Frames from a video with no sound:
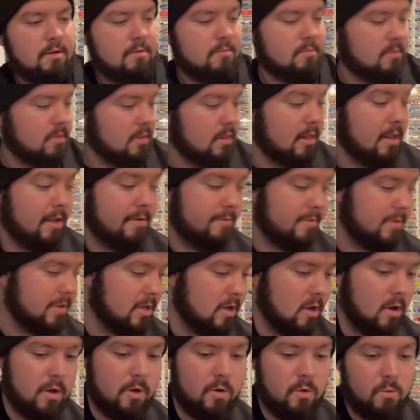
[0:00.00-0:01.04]
Loving the
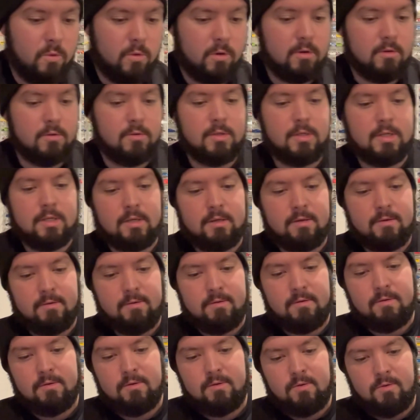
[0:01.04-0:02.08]
AutoWorlds,
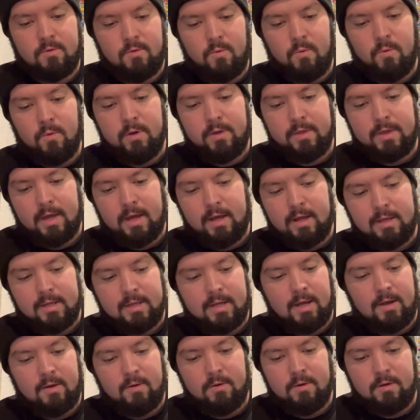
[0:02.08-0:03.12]
without a
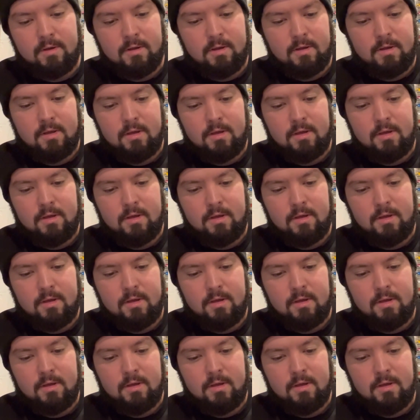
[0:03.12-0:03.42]
doubt.